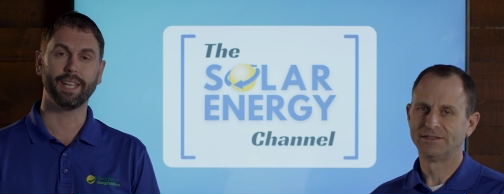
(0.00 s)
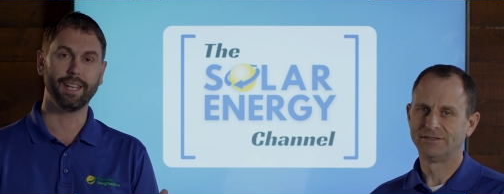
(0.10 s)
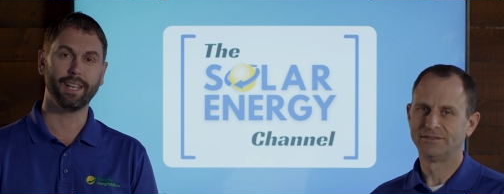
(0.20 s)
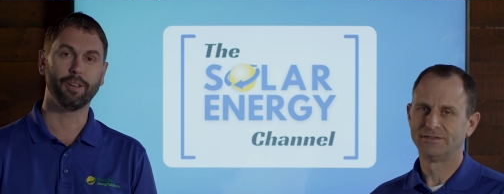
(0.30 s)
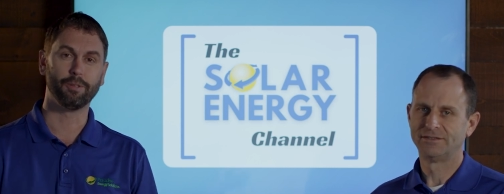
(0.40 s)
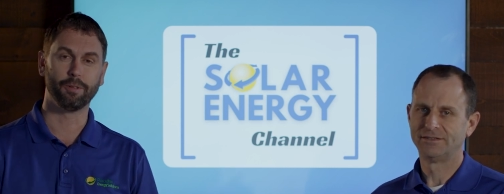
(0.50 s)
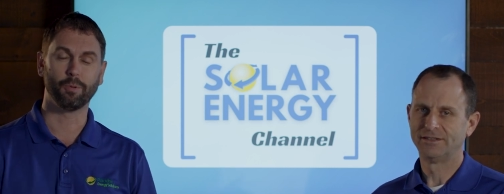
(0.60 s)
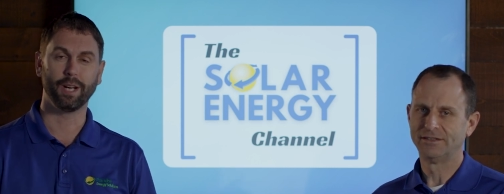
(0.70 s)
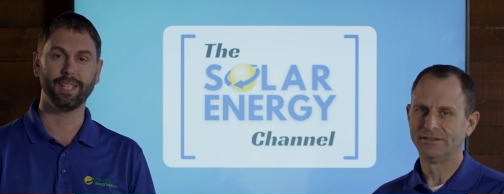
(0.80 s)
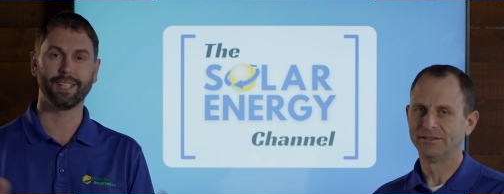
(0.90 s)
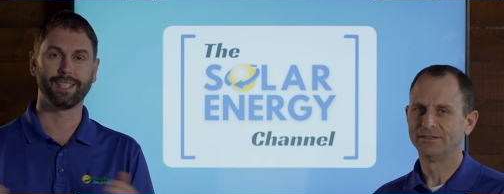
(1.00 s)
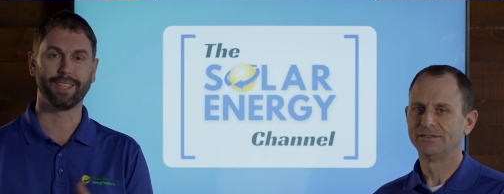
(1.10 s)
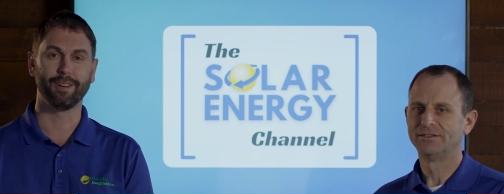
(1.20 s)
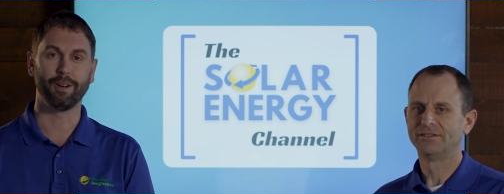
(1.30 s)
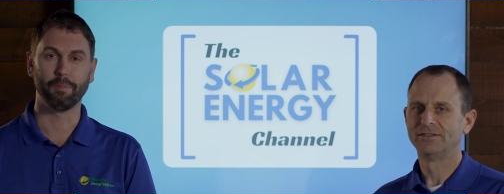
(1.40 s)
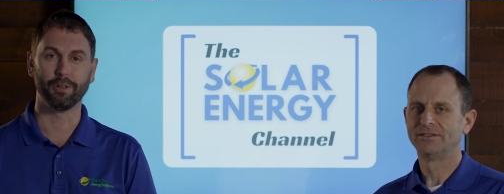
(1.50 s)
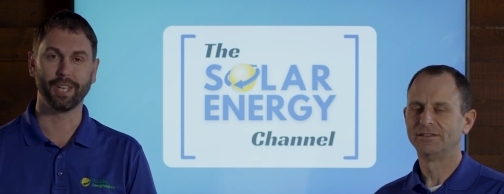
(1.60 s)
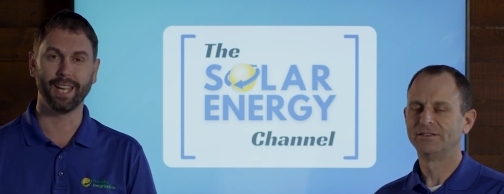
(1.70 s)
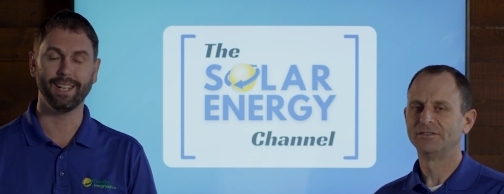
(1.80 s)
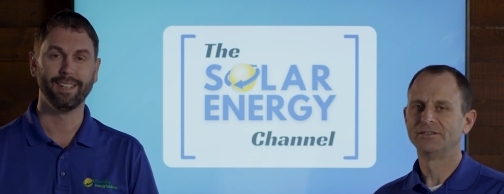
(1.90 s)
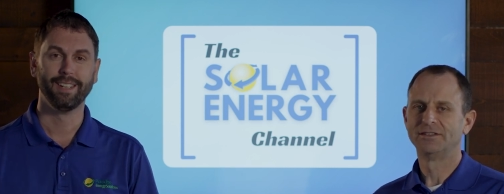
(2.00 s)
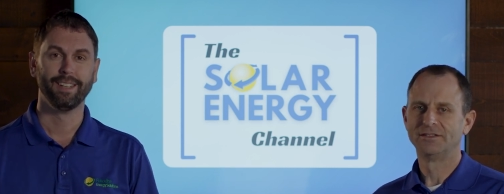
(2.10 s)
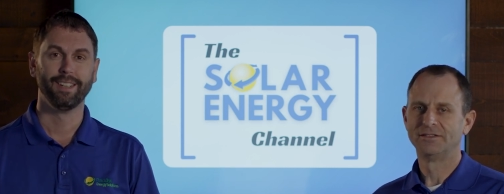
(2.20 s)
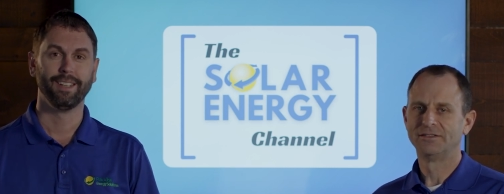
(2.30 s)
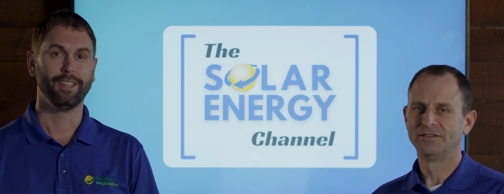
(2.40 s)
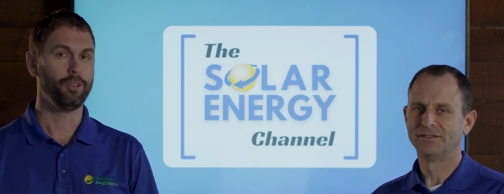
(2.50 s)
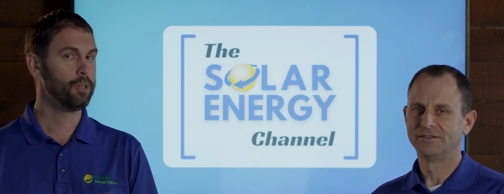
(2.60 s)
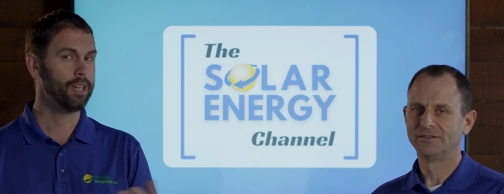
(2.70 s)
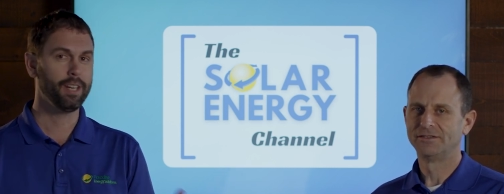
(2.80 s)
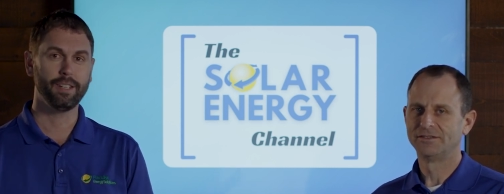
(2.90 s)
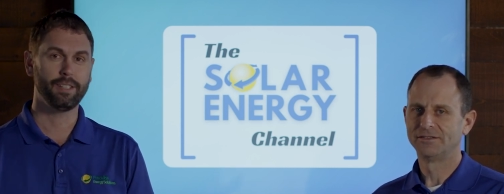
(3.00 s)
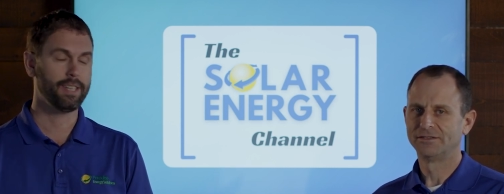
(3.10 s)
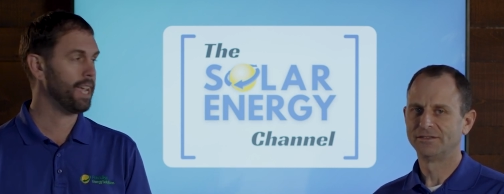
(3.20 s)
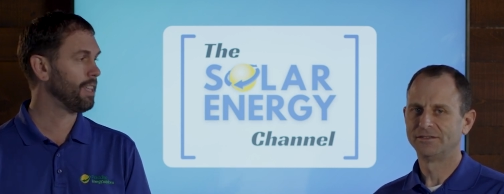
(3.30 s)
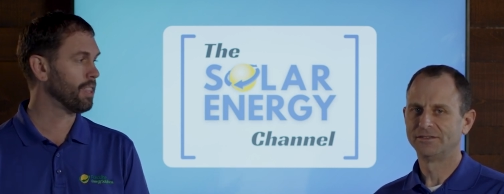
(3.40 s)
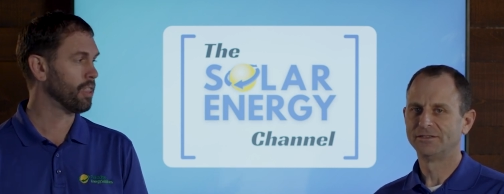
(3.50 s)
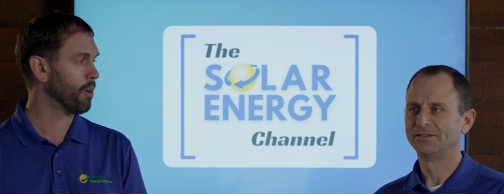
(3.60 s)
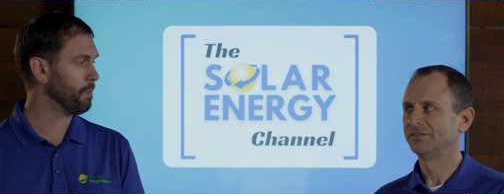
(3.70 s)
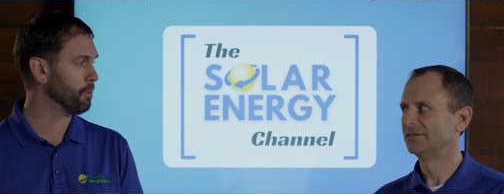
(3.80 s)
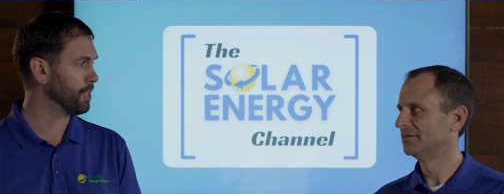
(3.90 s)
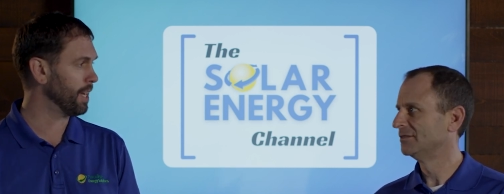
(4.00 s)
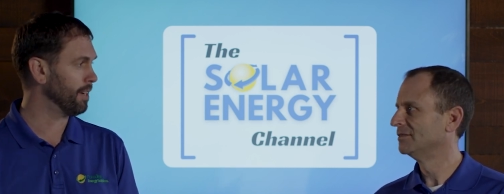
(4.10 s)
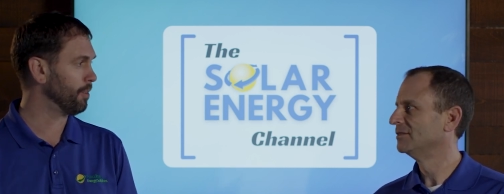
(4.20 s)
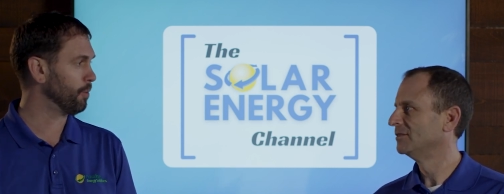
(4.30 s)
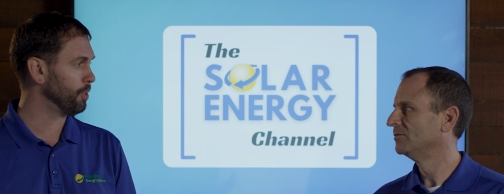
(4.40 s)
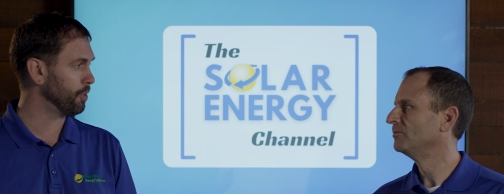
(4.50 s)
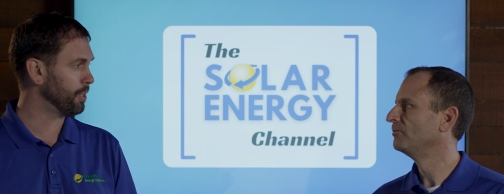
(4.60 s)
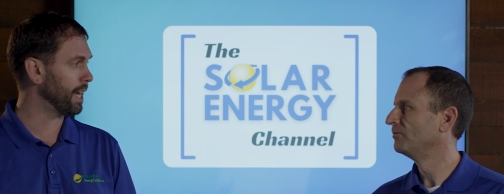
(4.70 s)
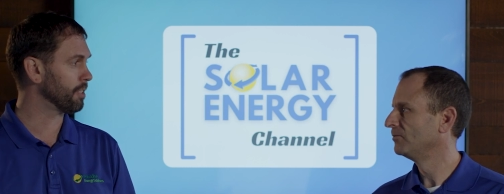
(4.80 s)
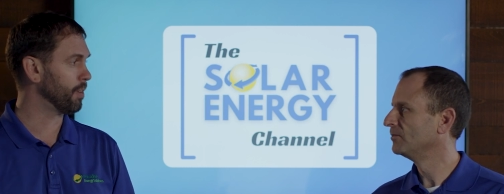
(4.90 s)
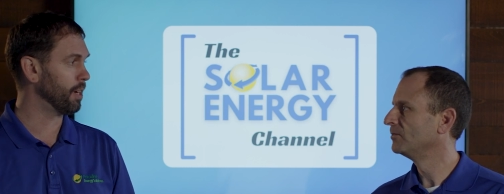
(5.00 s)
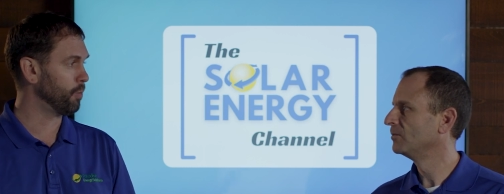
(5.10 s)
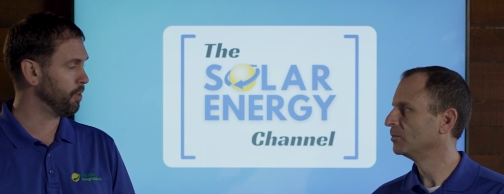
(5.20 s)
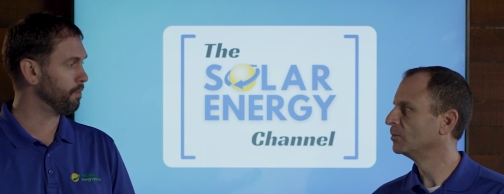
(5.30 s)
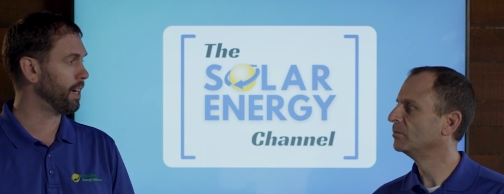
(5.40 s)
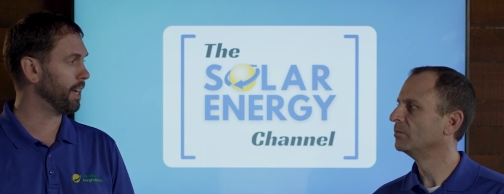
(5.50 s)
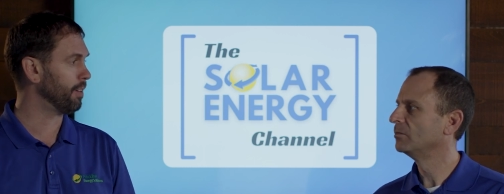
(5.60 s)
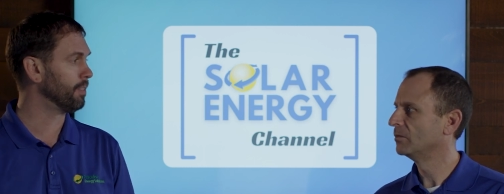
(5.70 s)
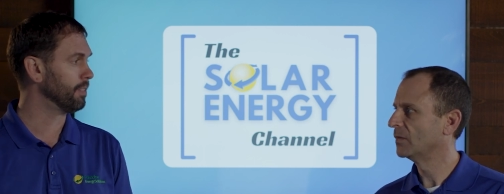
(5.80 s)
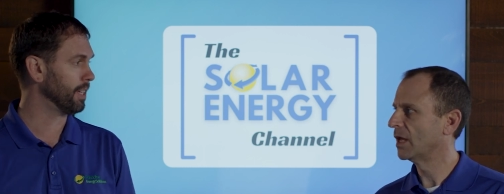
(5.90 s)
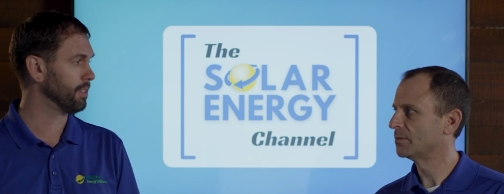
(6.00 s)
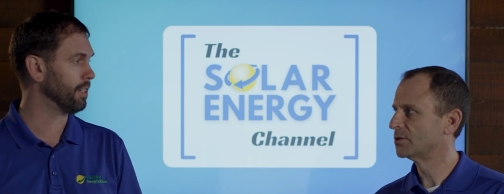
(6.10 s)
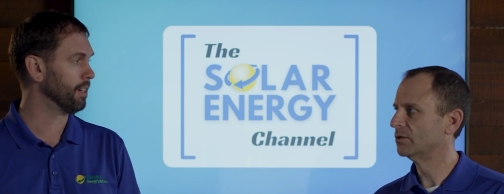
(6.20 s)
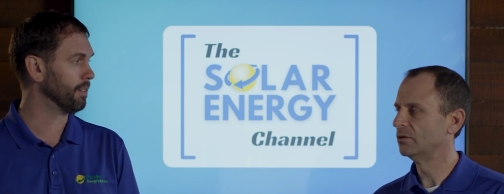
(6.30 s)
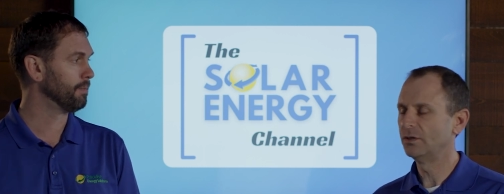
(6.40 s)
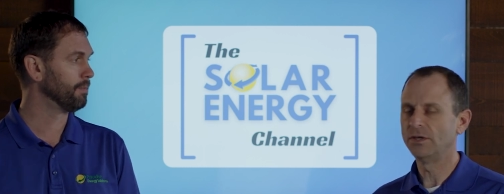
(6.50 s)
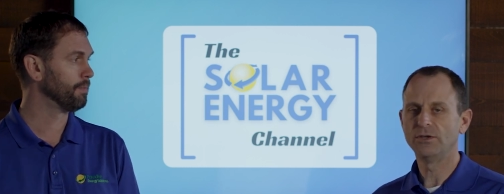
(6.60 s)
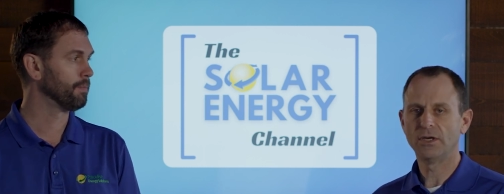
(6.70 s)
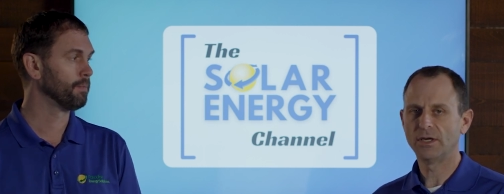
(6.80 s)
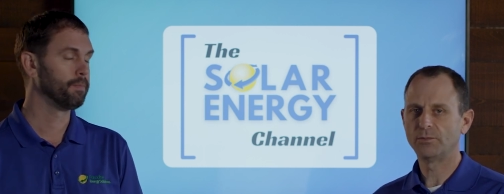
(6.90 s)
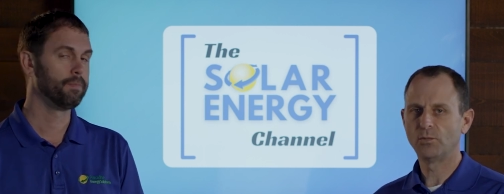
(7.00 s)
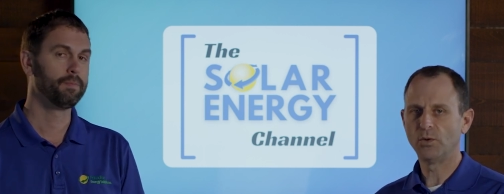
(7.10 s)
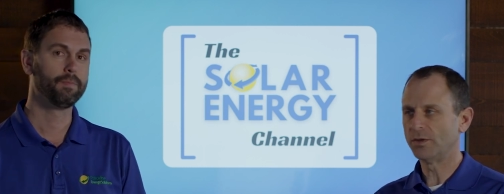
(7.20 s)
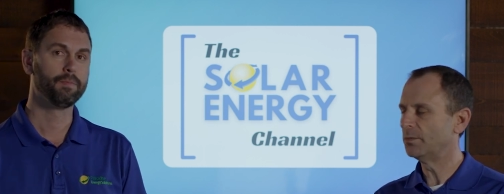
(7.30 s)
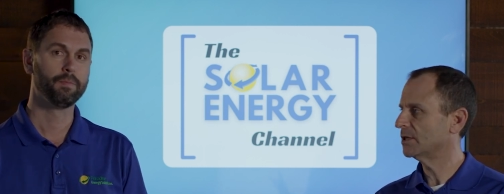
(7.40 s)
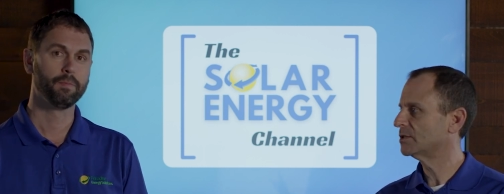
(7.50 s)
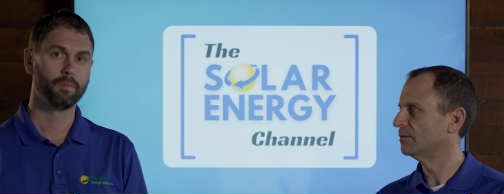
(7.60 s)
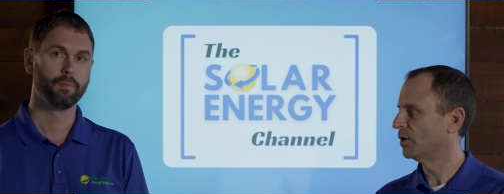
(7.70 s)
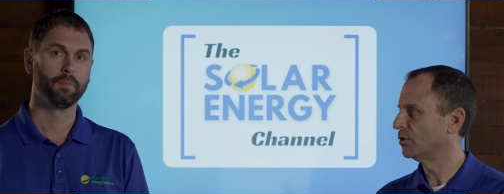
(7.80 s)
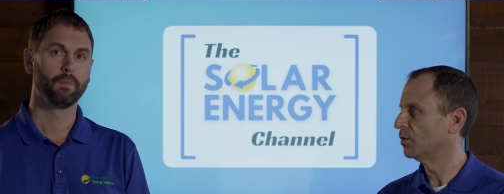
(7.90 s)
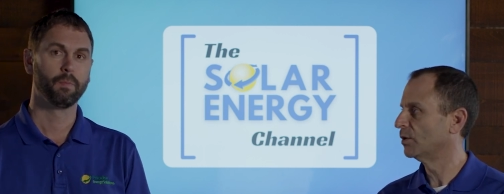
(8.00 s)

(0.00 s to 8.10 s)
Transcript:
Speaker 1: that it goes from twenty-six to thirty percent. You can take the thirty percent on your tax credit when you file.
Speaker 2: Absolutely, and you end up with the best of both